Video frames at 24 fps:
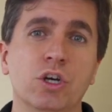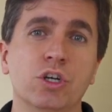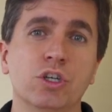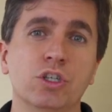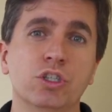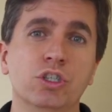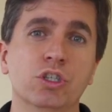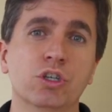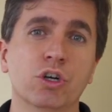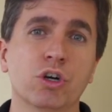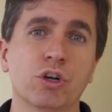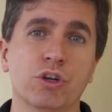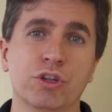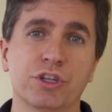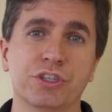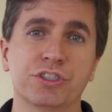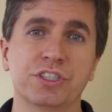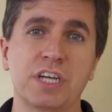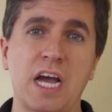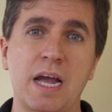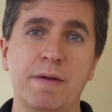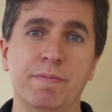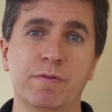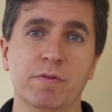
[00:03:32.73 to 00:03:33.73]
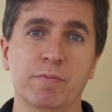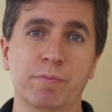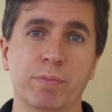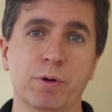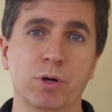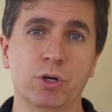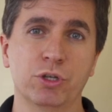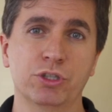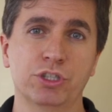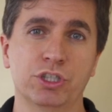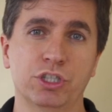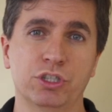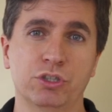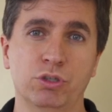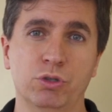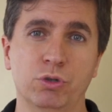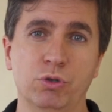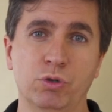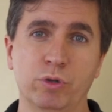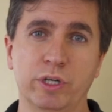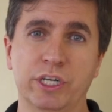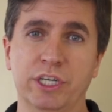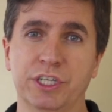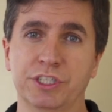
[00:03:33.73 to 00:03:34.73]
you're the type of person
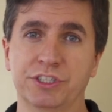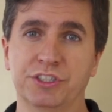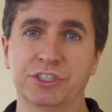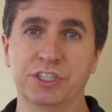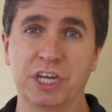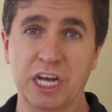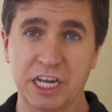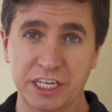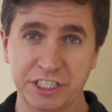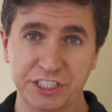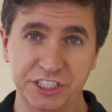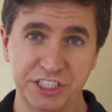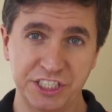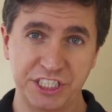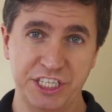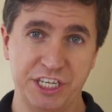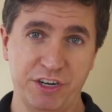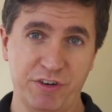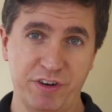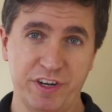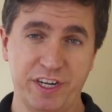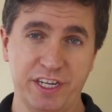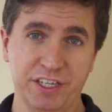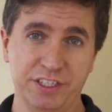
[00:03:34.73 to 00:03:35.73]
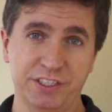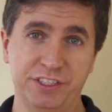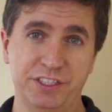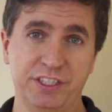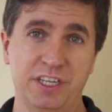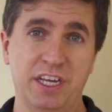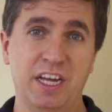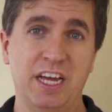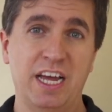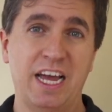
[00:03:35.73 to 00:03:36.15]
who is serious